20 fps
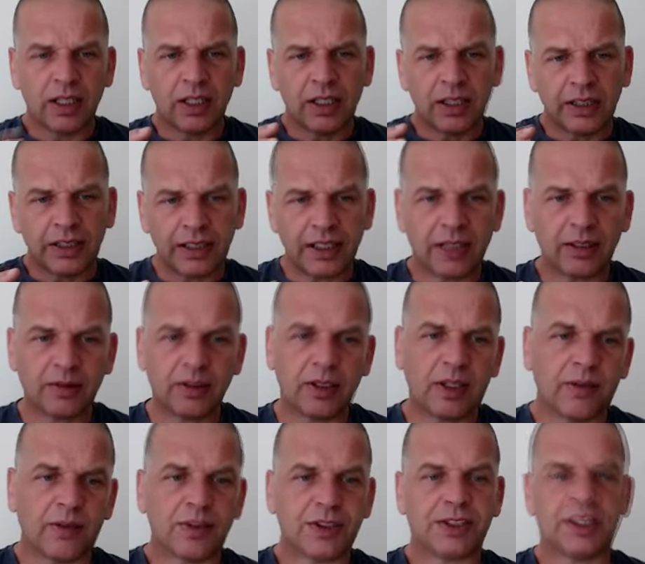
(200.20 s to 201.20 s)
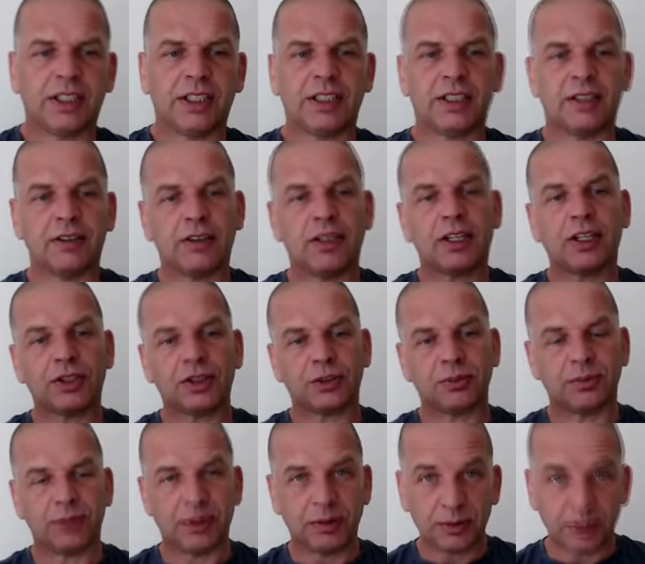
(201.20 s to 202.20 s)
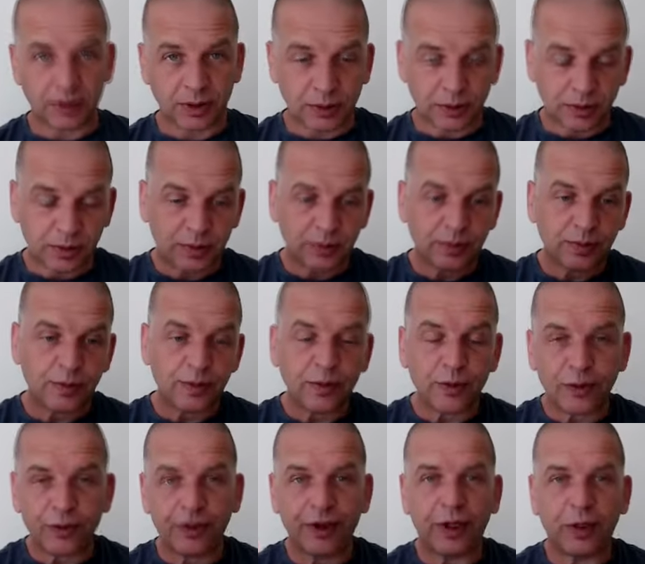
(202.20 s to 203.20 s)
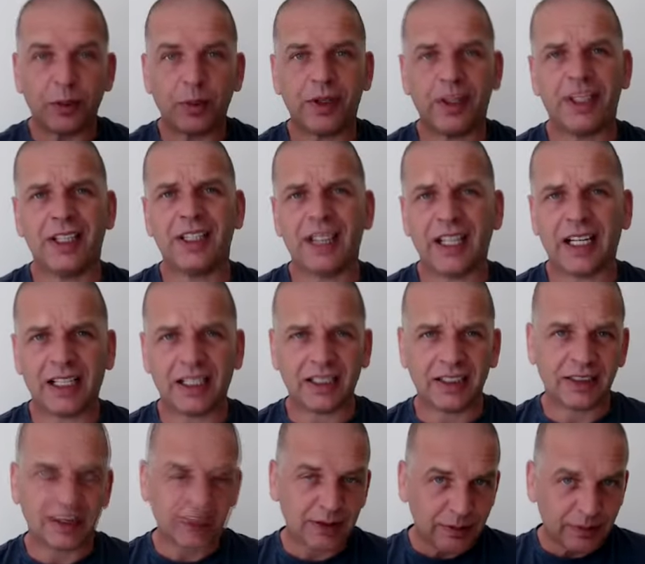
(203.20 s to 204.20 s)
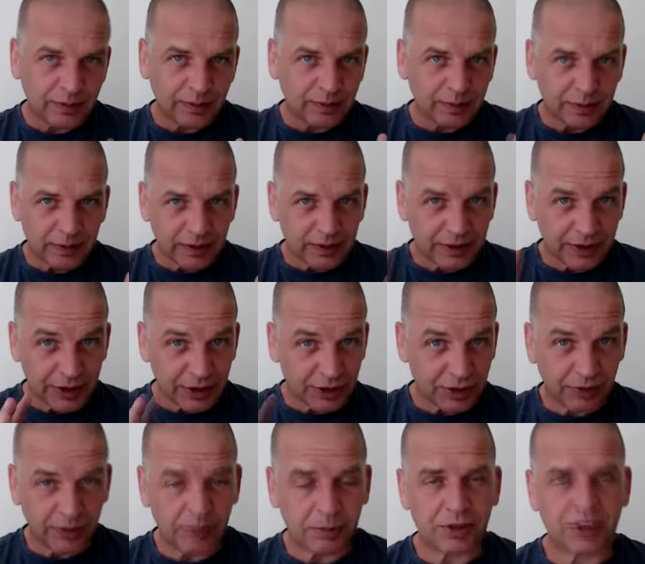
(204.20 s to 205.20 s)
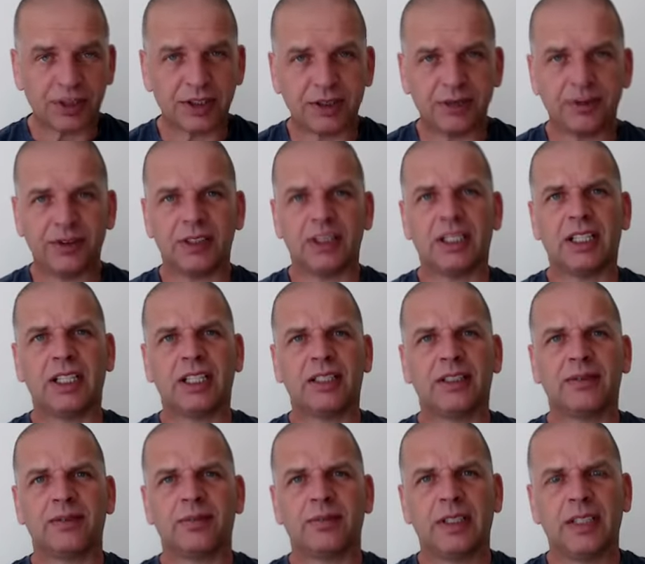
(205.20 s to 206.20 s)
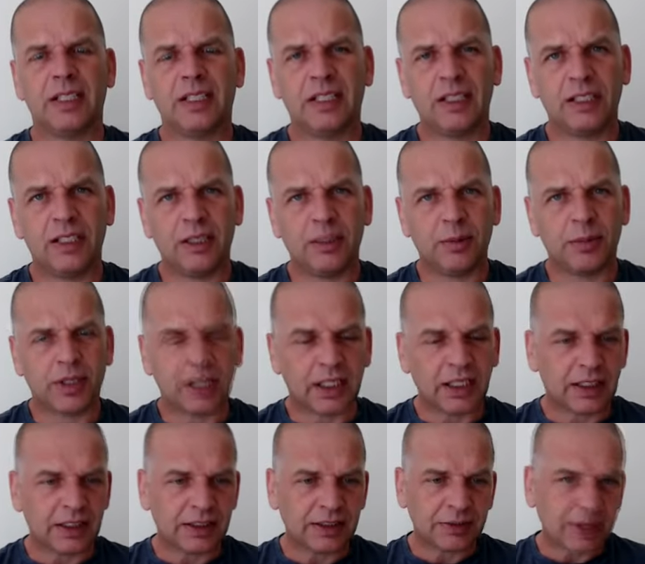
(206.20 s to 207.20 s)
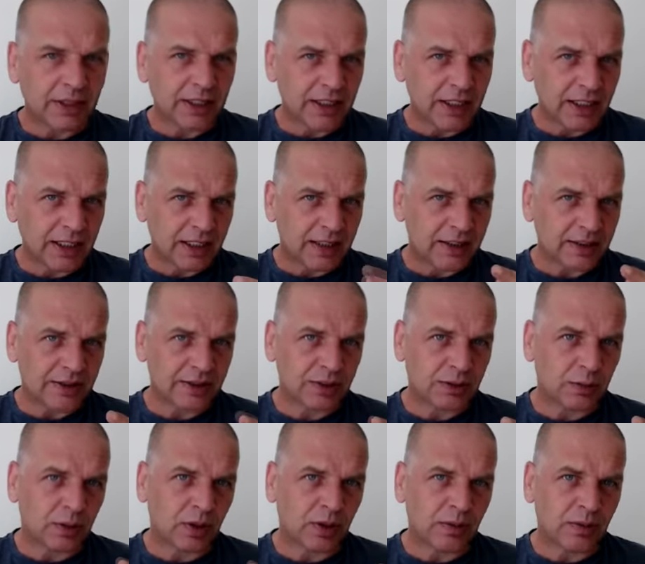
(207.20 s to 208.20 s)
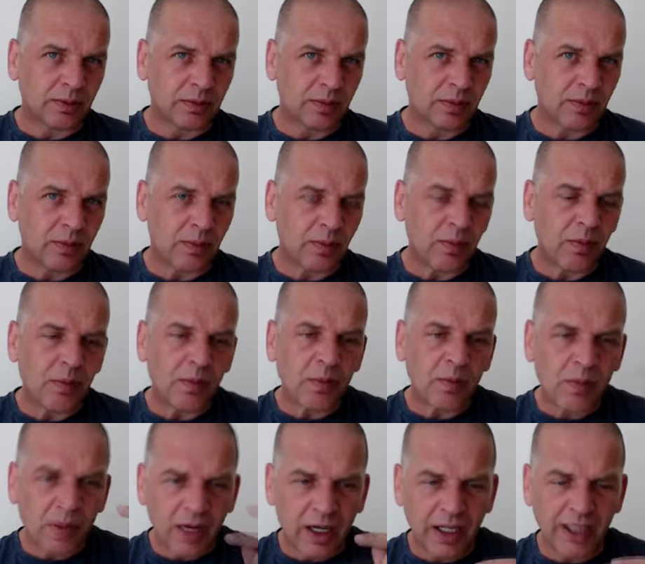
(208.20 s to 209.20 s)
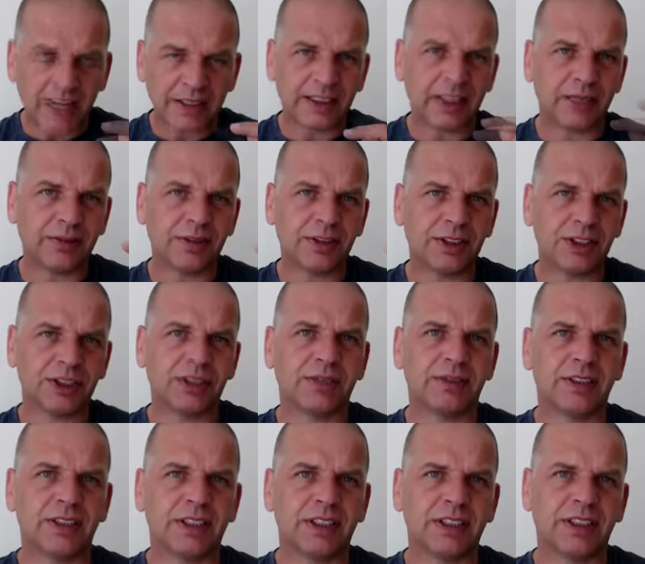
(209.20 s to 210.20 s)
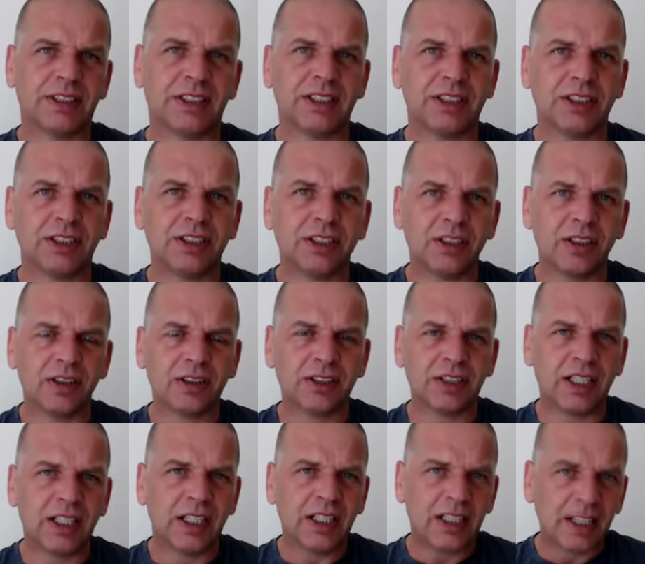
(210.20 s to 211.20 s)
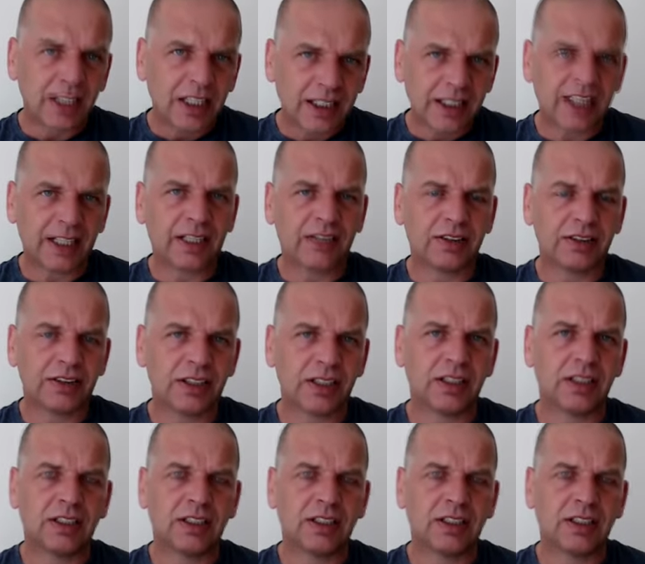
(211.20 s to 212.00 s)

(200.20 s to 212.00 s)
Yeah, obviously there are some people who fit within that description, if you like, but I like to make it clear as to what my definition of it is. It's not a counter